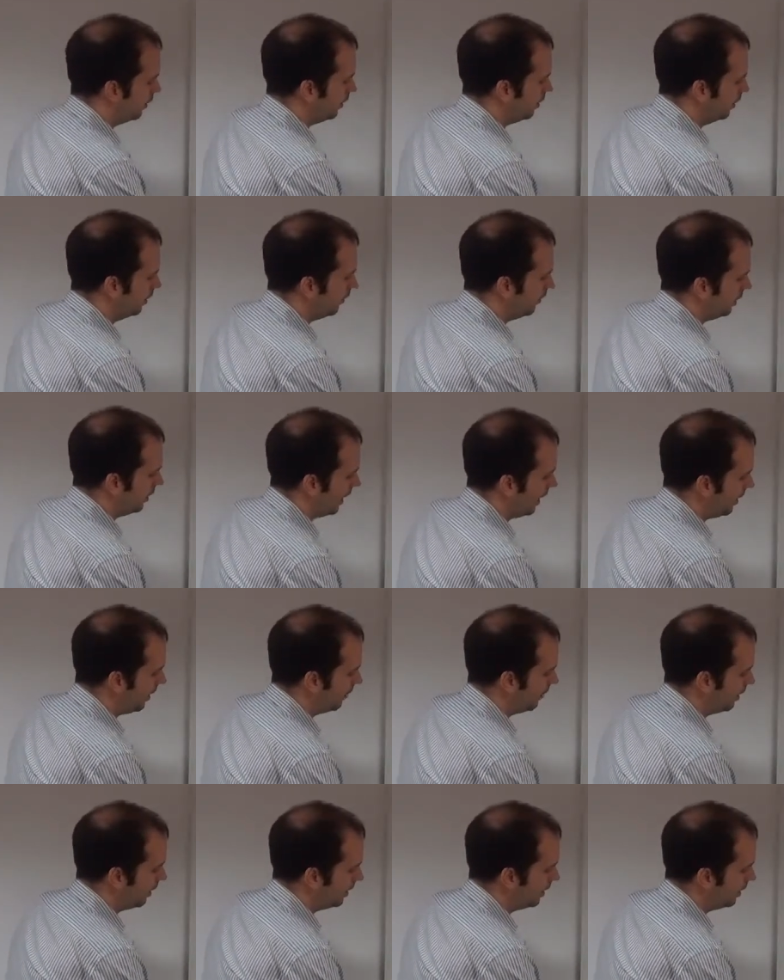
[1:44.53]
so if you
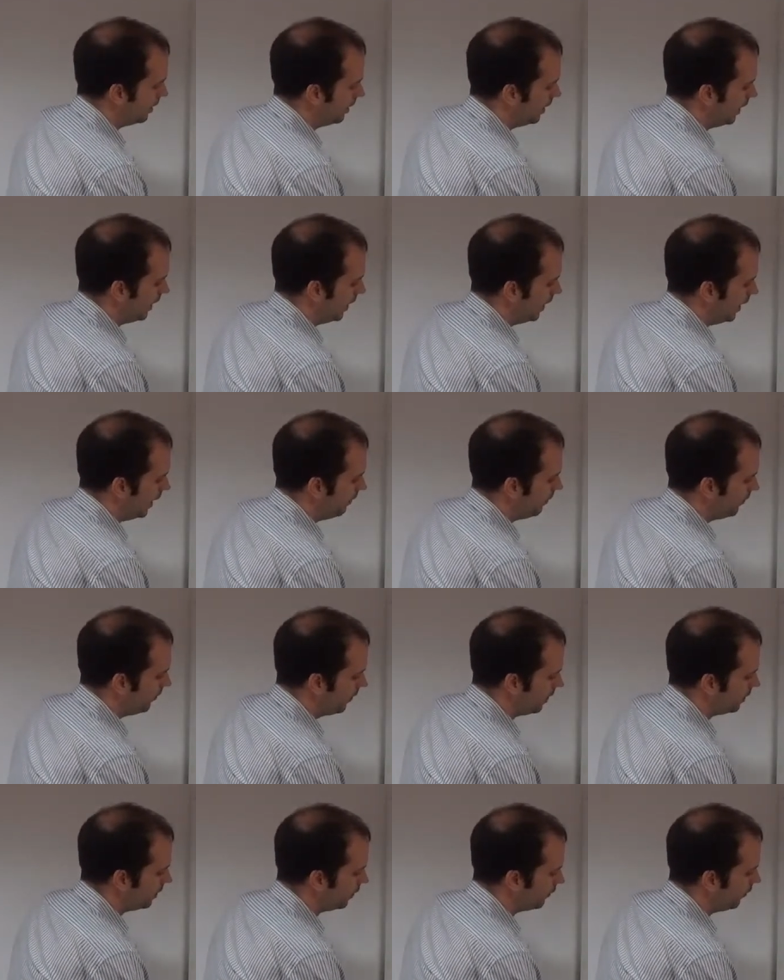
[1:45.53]
have an
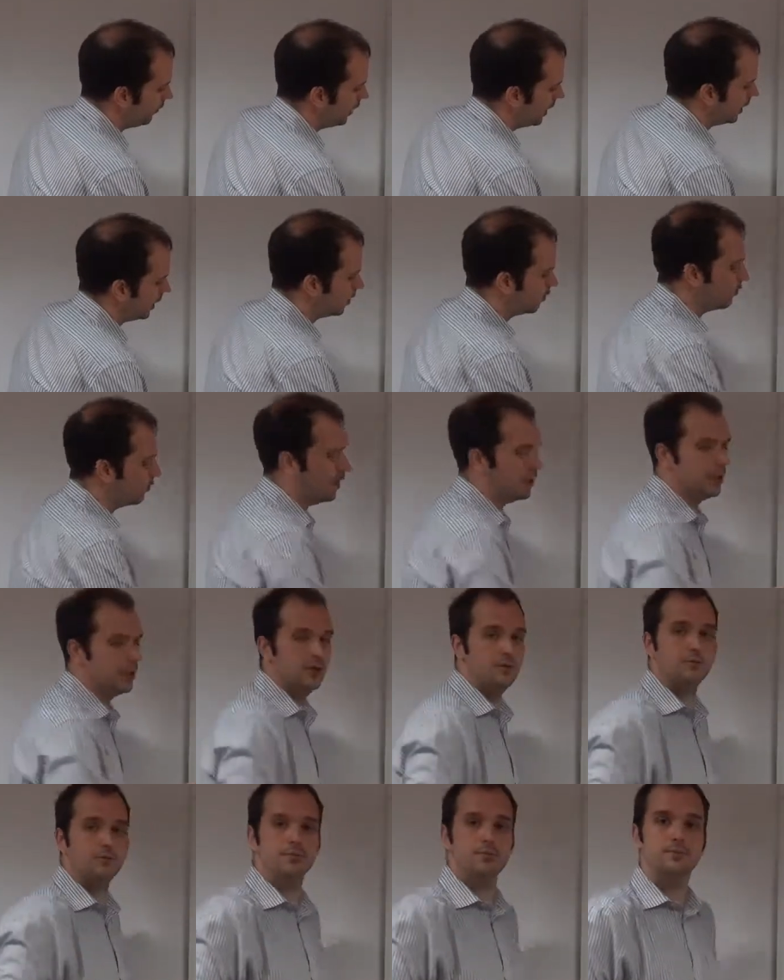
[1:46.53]
inverse trig
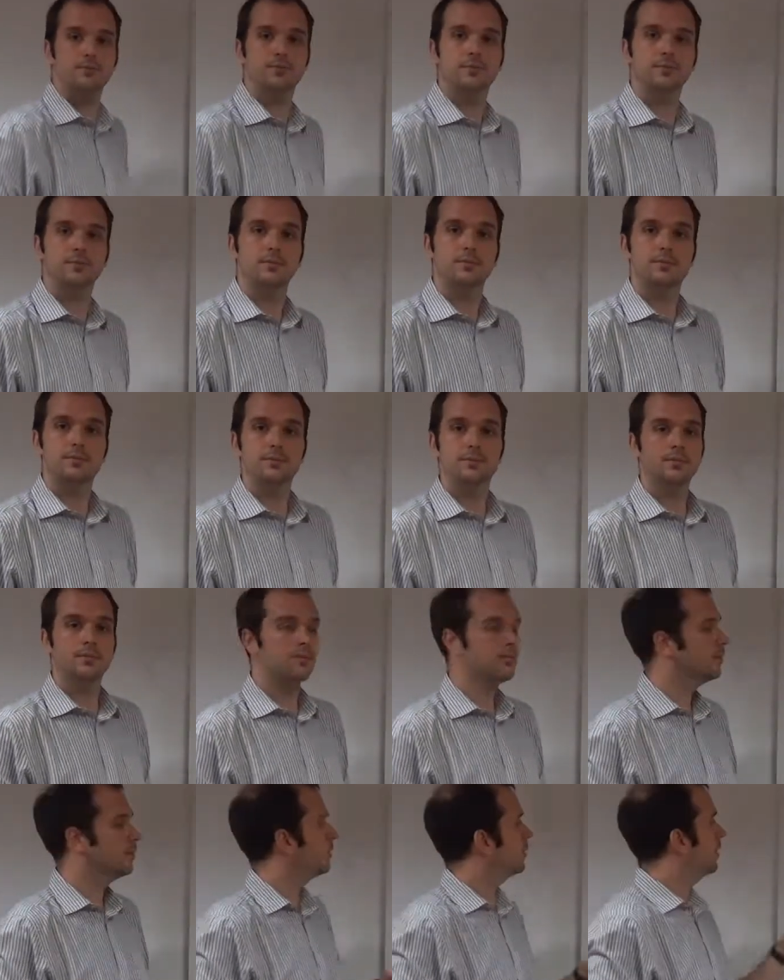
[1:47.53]
expression,
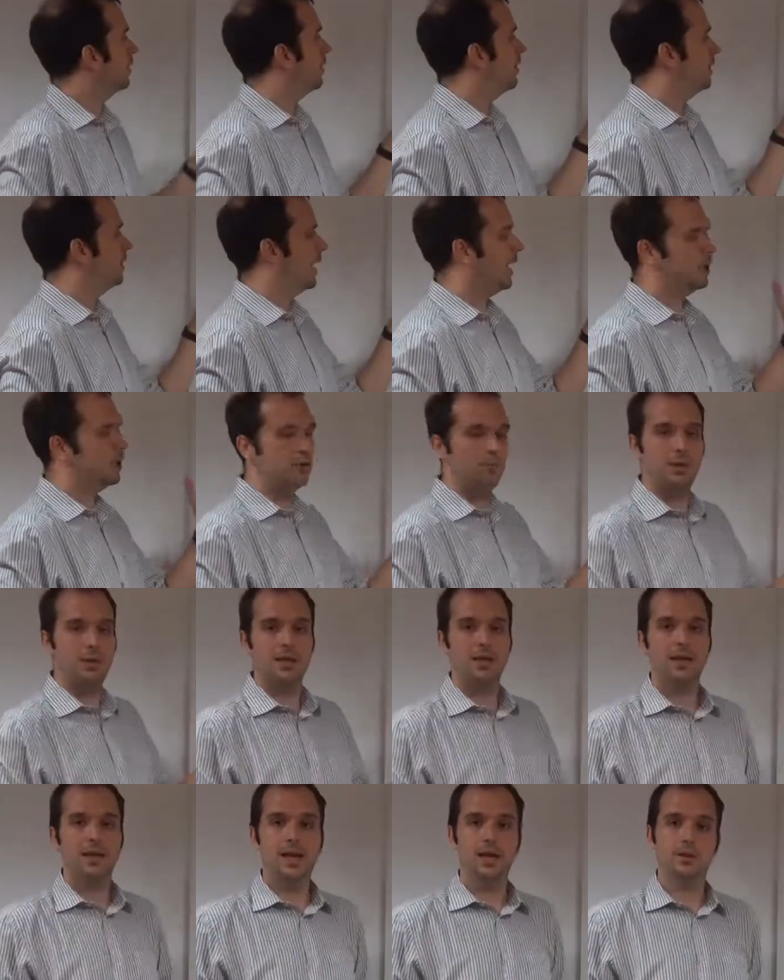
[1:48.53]
that should be
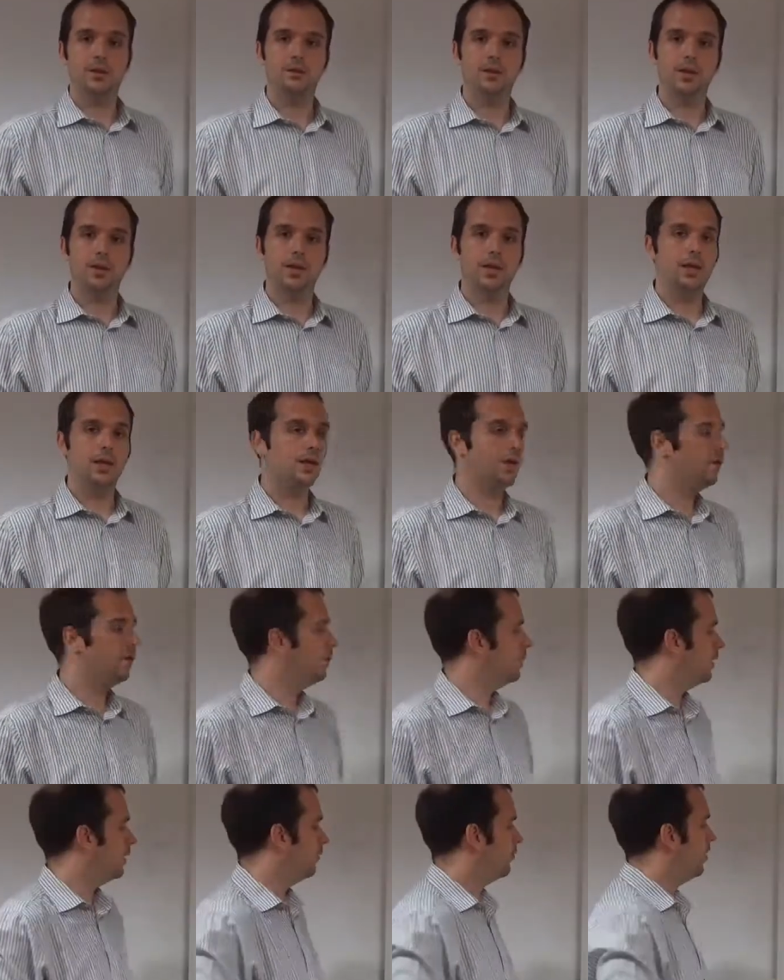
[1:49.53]
the next one that you
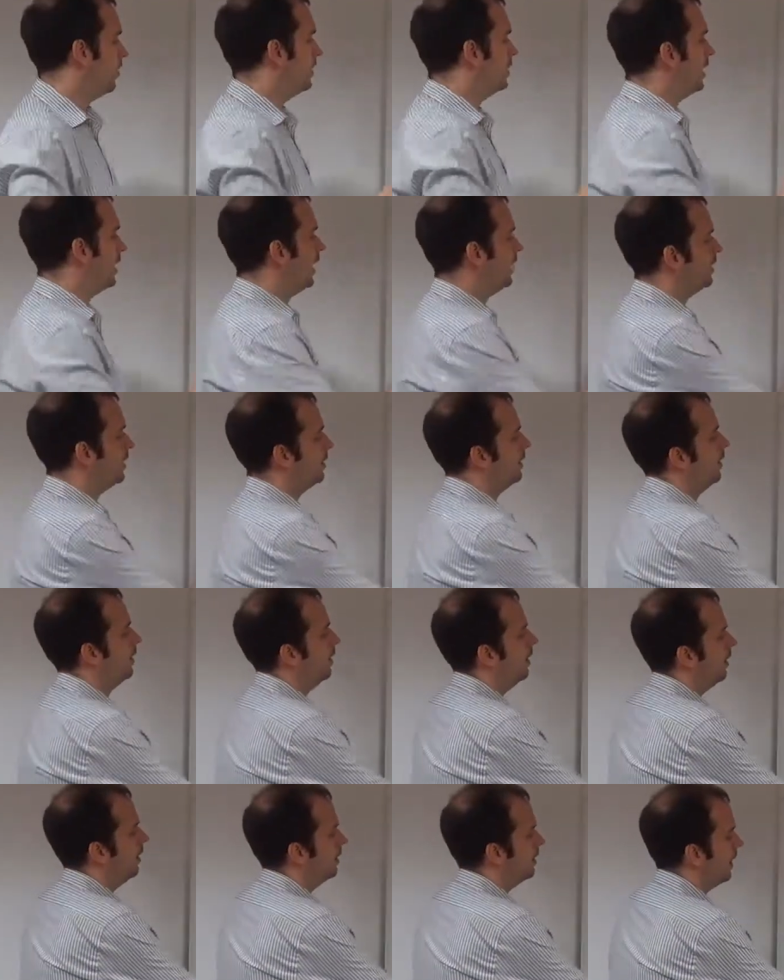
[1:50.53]
differentiate.
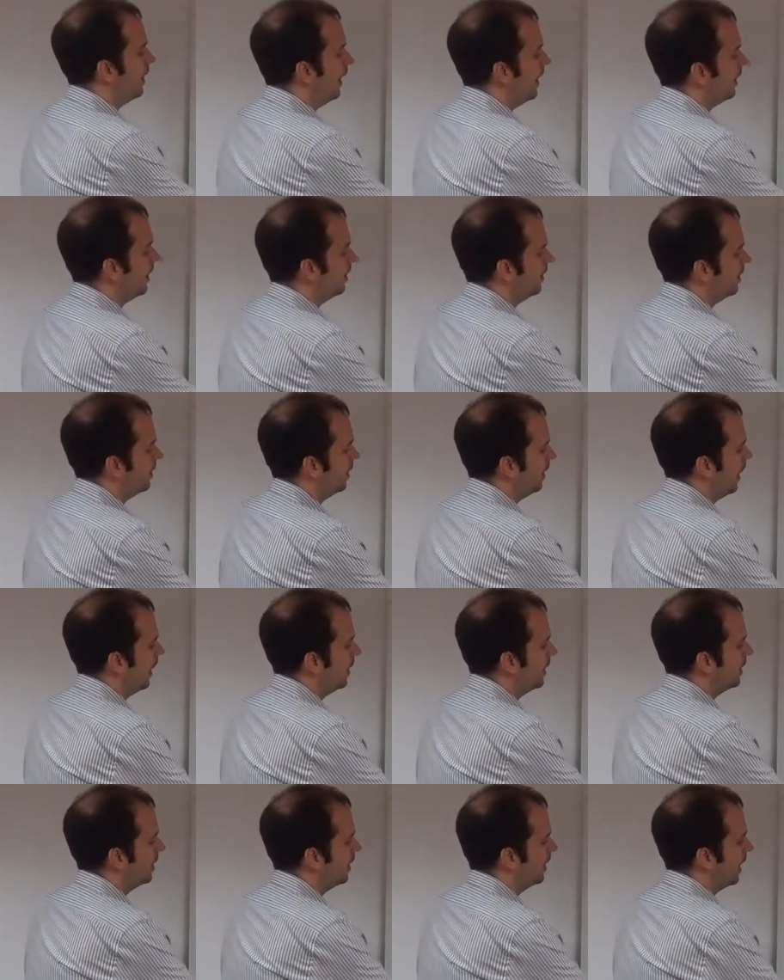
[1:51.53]
Then
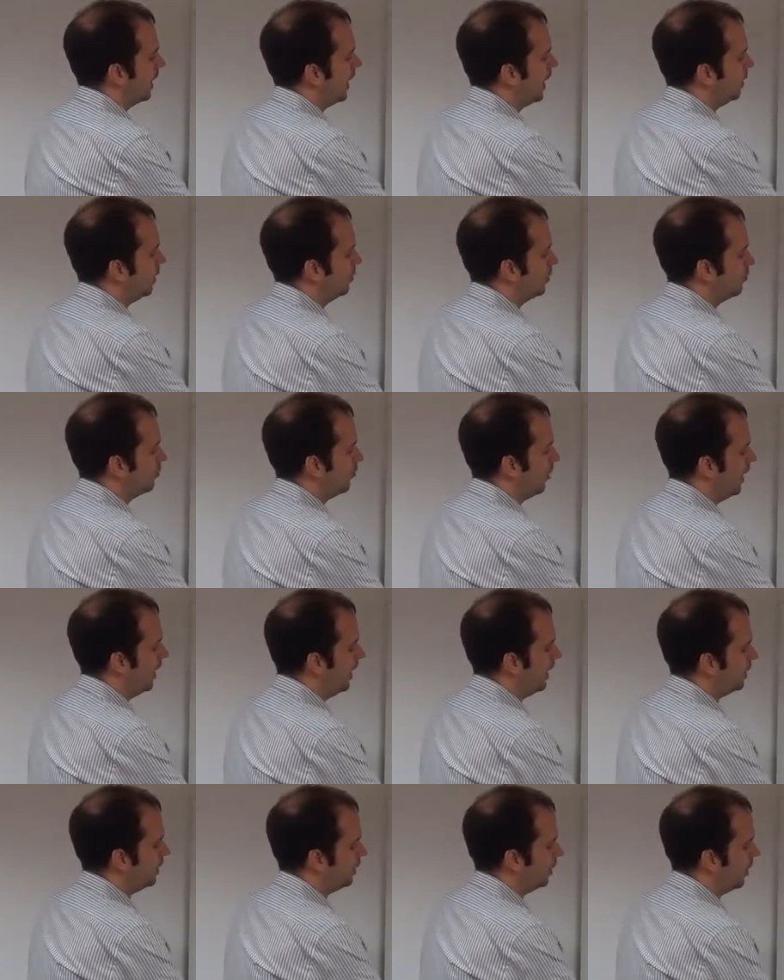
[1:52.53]
anything
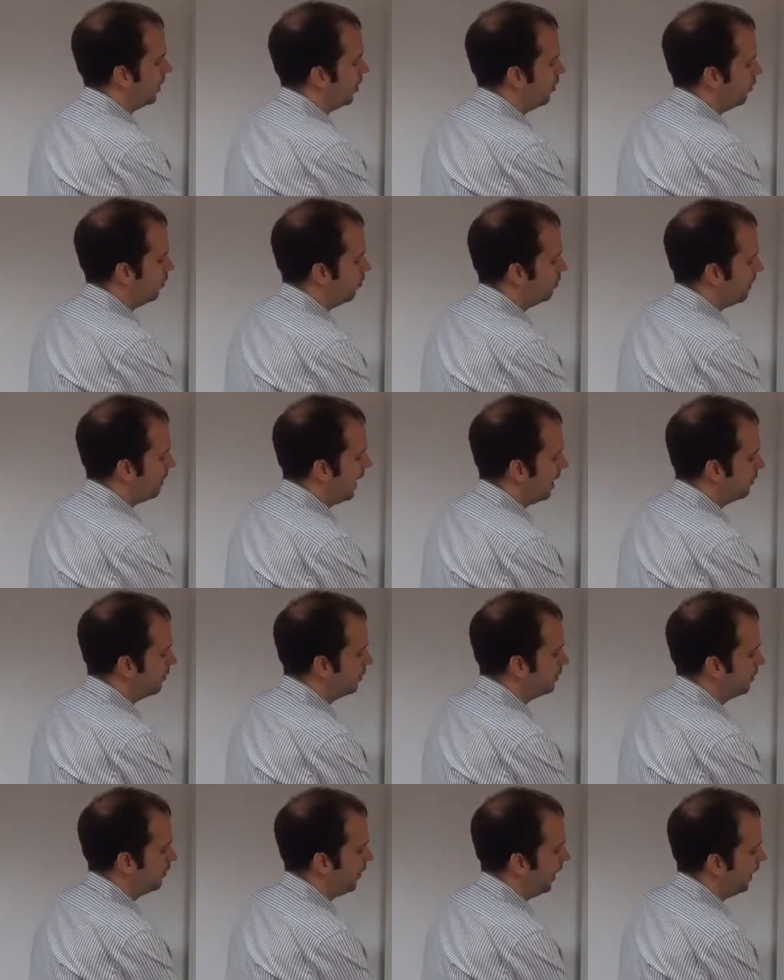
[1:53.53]
algebraic, so
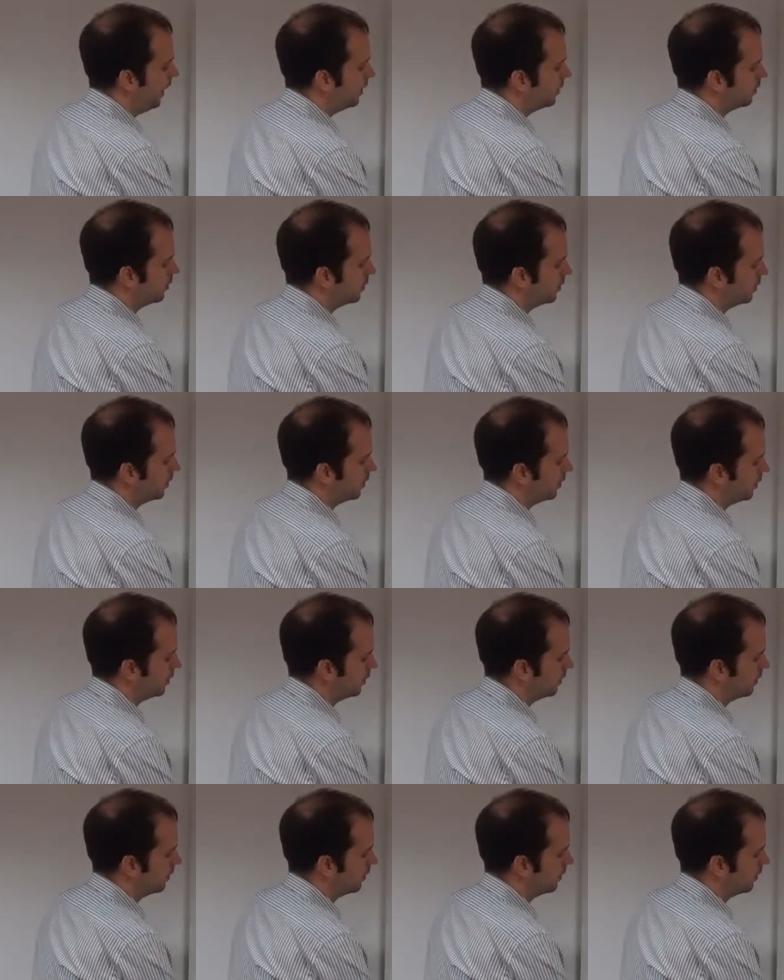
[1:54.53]
powers of x.